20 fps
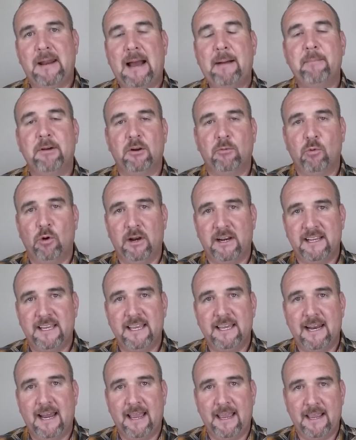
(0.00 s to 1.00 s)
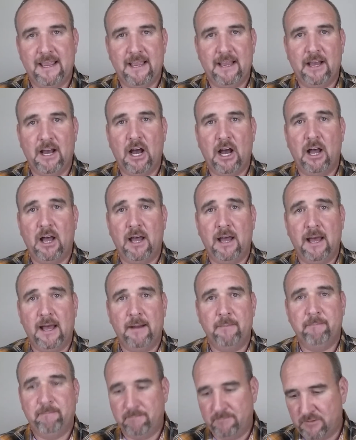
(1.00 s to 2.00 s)
I'm going to want to get
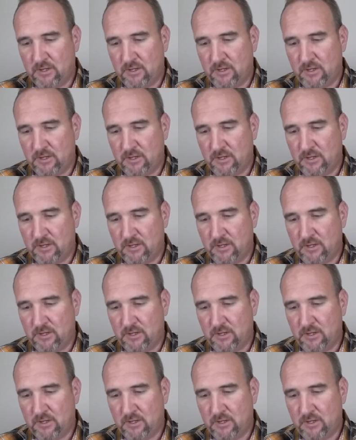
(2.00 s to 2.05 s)
a